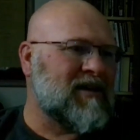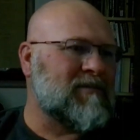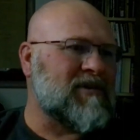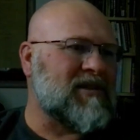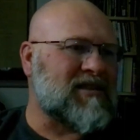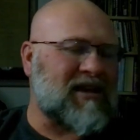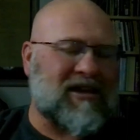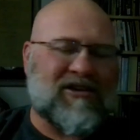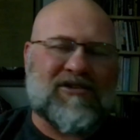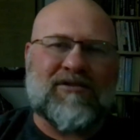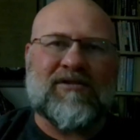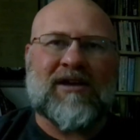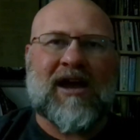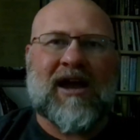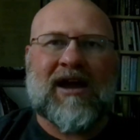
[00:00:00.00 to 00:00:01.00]
But thank you
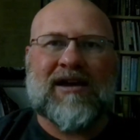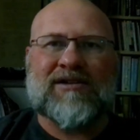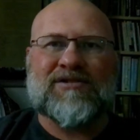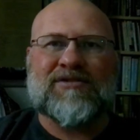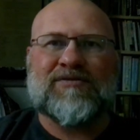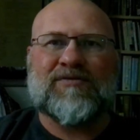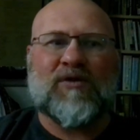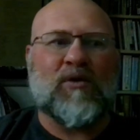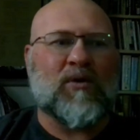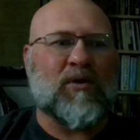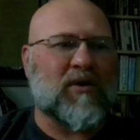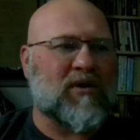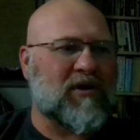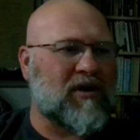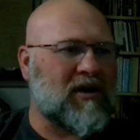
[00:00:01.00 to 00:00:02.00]
guys
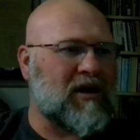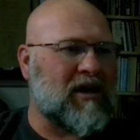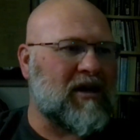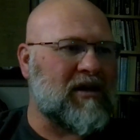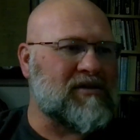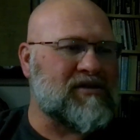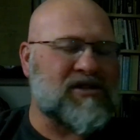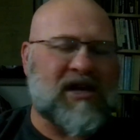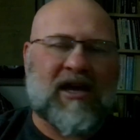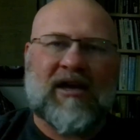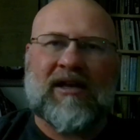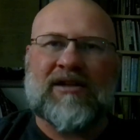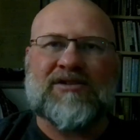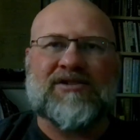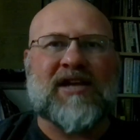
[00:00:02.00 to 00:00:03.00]
for
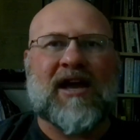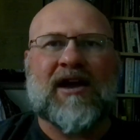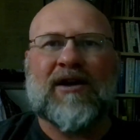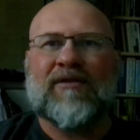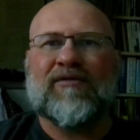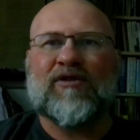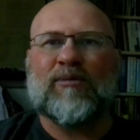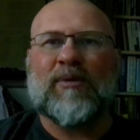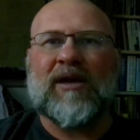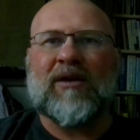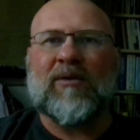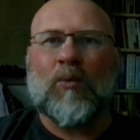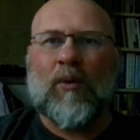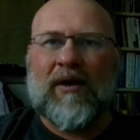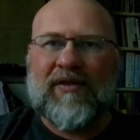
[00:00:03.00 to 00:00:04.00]
checking us out, for
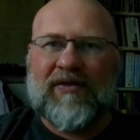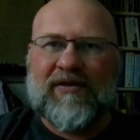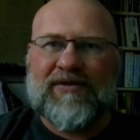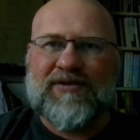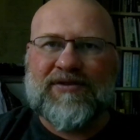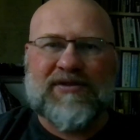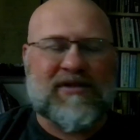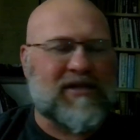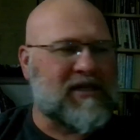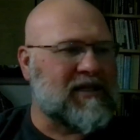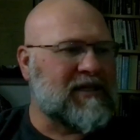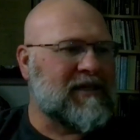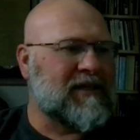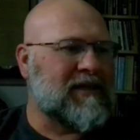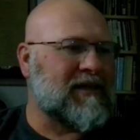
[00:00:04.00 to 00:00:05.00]
being with us,
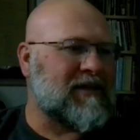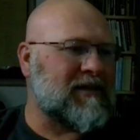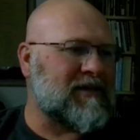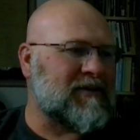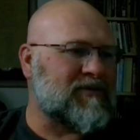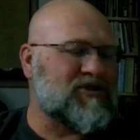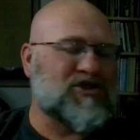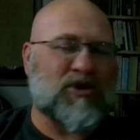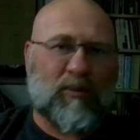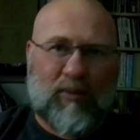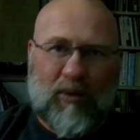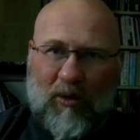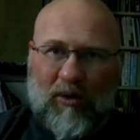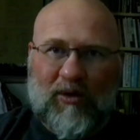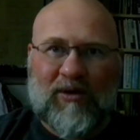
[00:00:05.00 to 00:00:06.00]

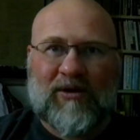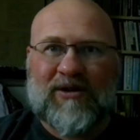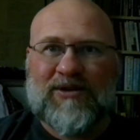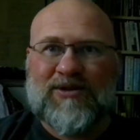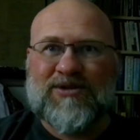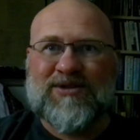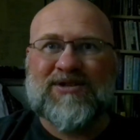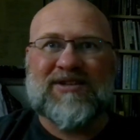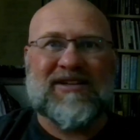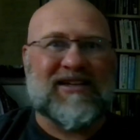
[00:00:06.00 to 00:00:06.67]
supporting us,